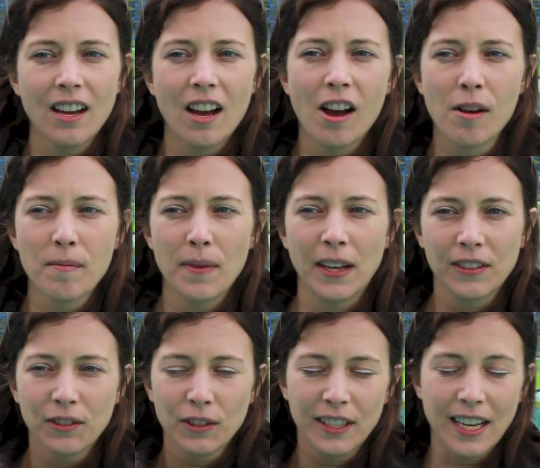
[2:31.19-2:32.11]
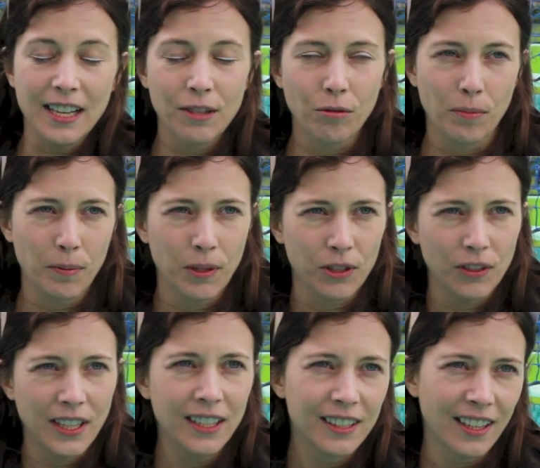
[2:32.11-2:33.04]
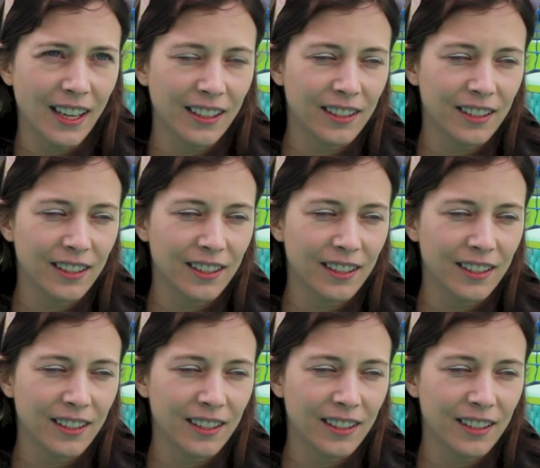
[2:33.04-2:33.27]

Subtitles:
And all the data will be put on the internet,